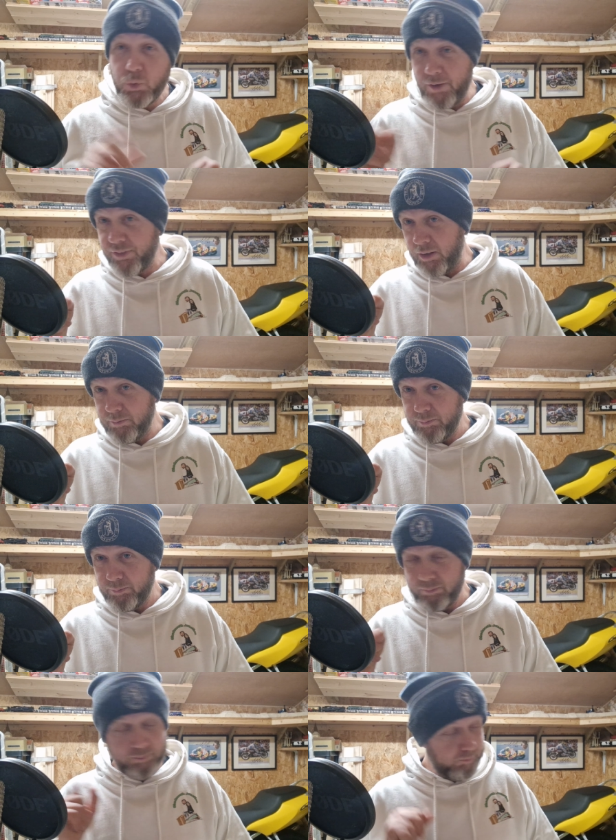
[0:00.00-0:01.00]
what I've done,
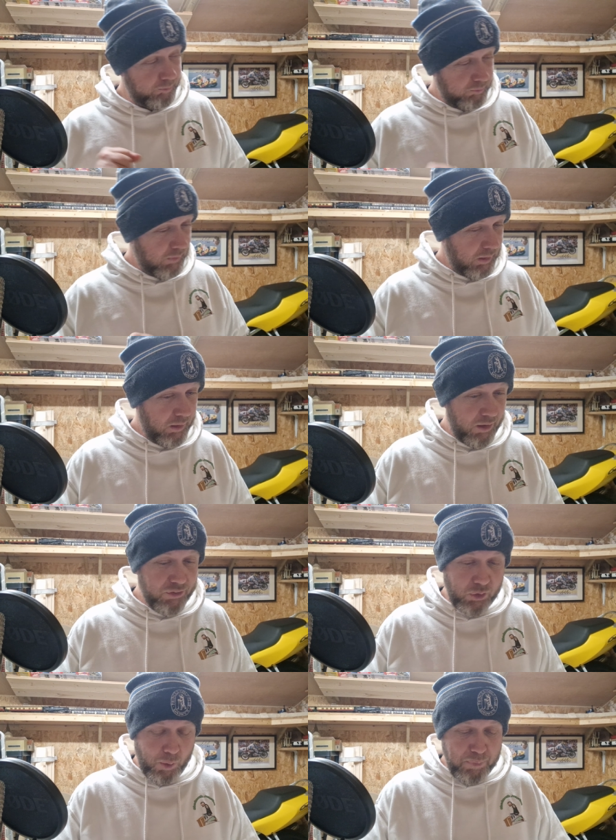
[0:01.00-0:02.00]

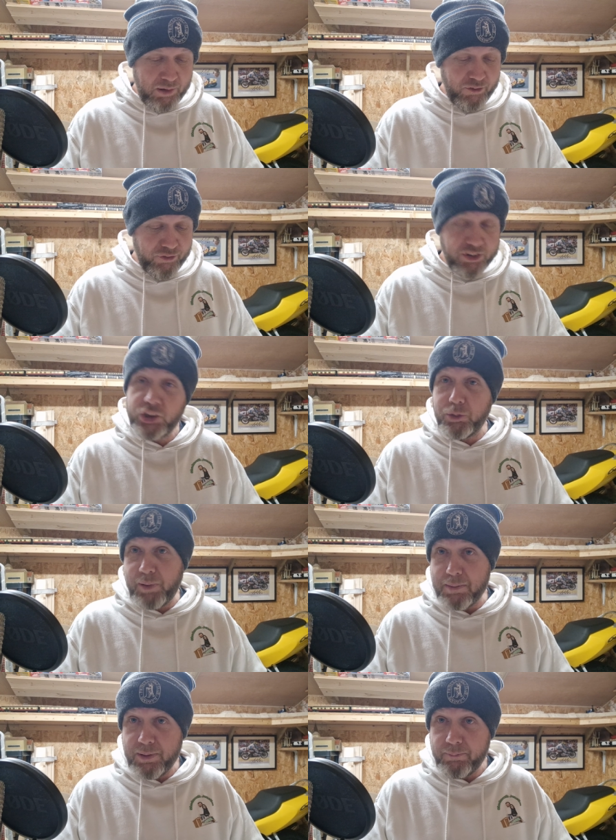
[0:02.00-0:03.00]
I've got a bit of tissue
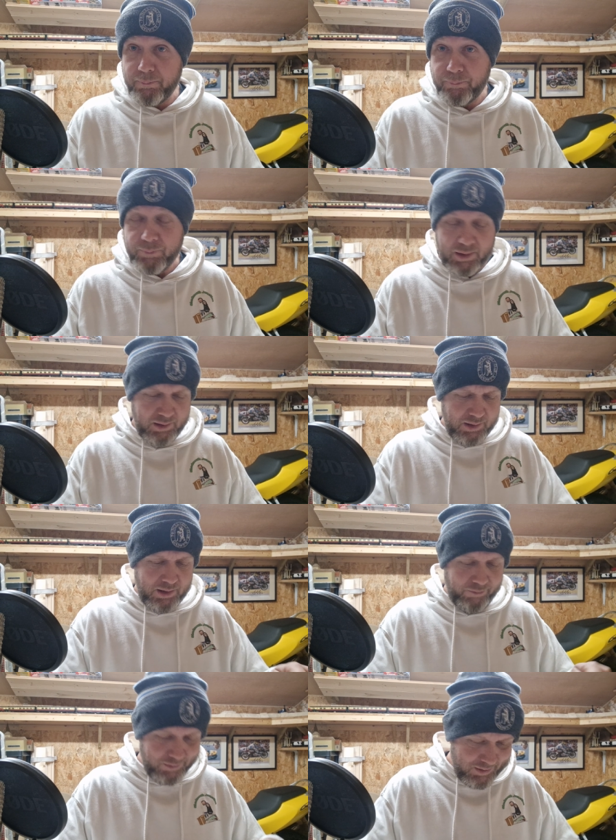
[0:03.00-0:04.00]
paper.
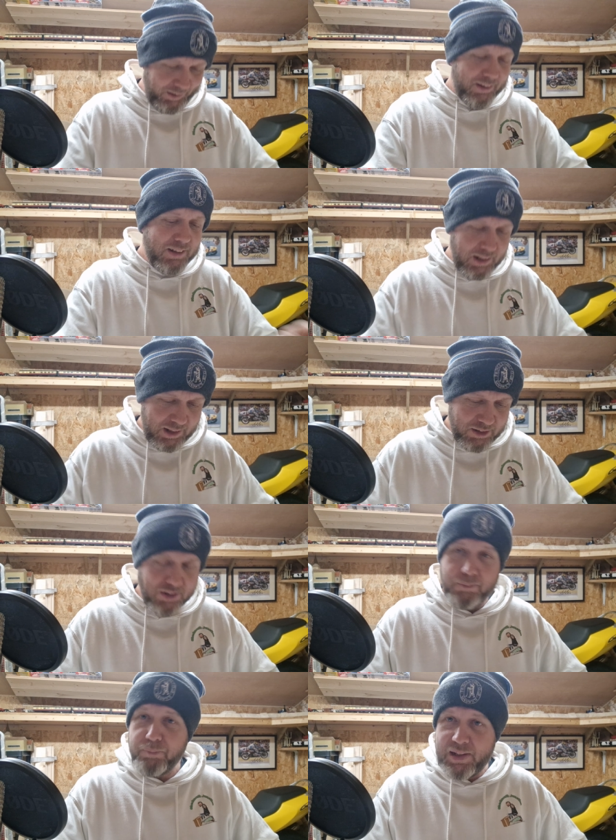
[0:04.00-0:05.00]
I've dunked it in
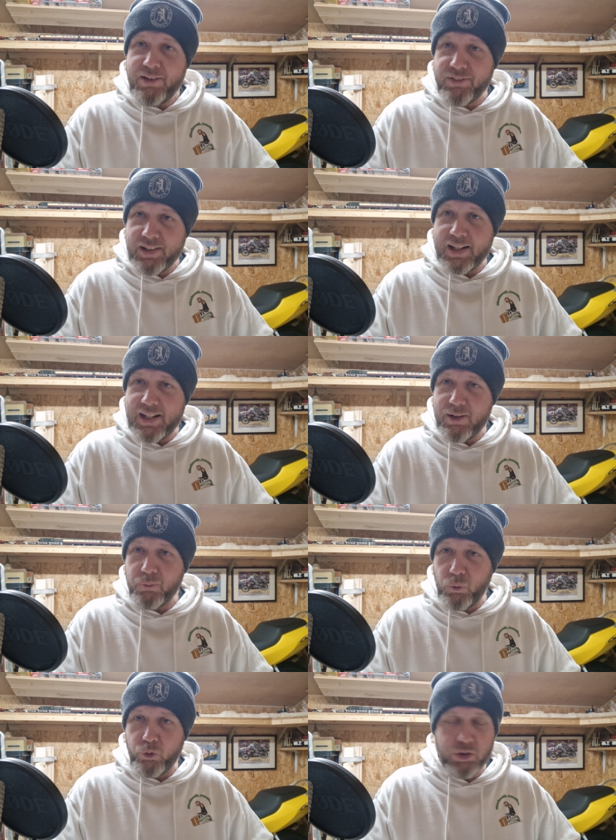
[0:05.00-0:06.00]
some PVA
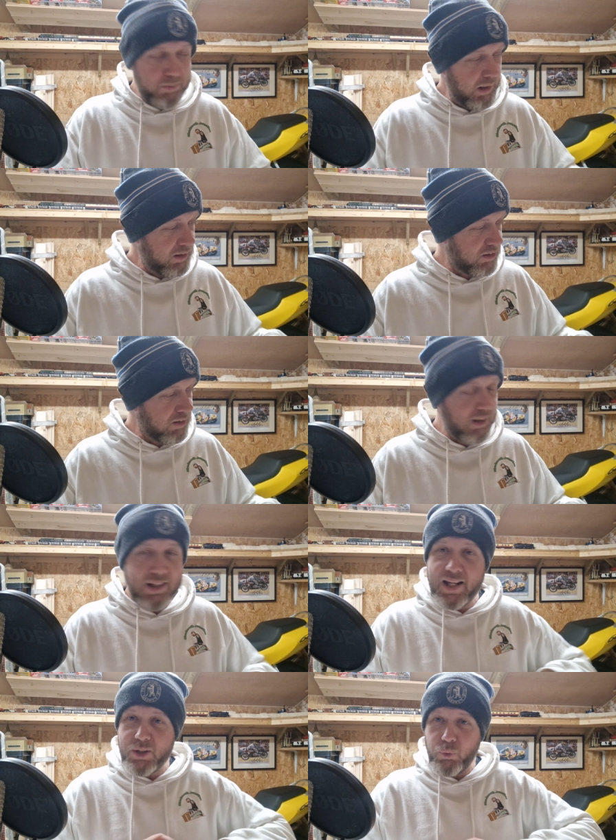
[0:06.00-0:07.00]
and water mix and
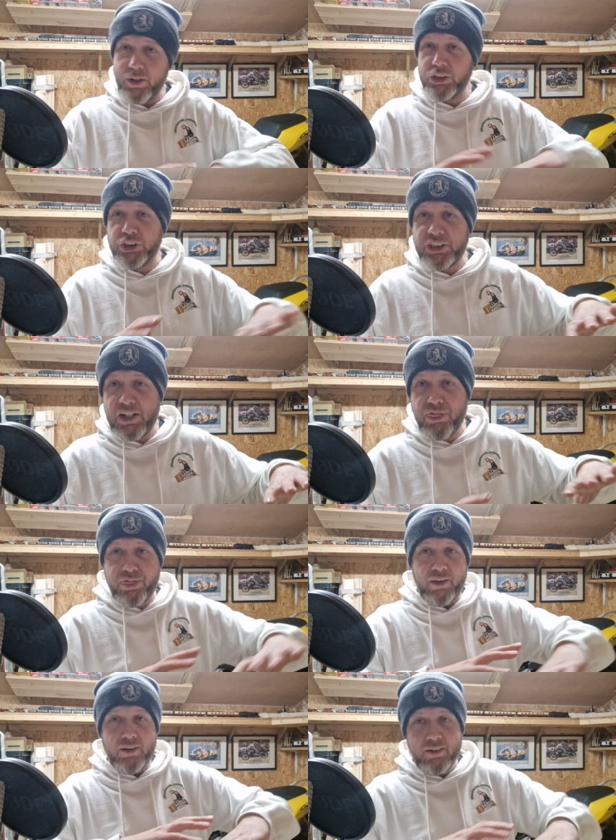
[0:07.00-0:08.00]
laid one sheath,